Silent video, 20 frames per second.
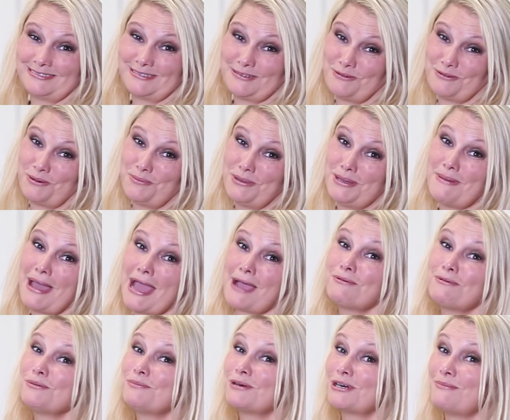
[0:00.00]
We'll be
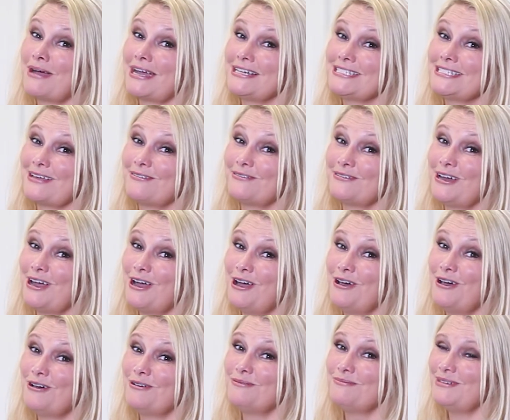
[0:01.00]
back with more My Southern
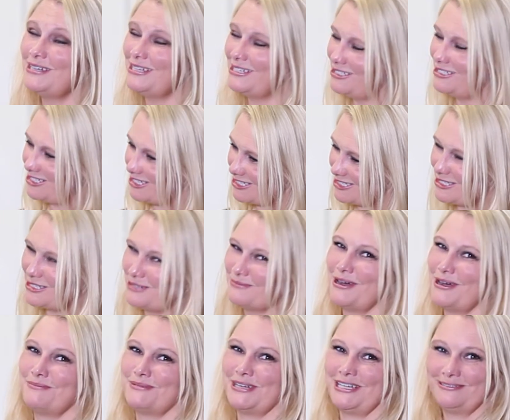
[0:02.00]
Home in just a
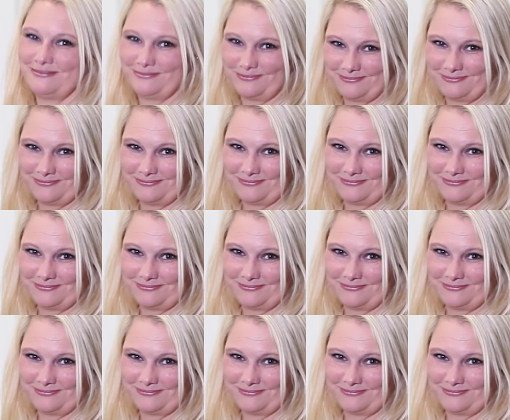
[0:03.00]
moment.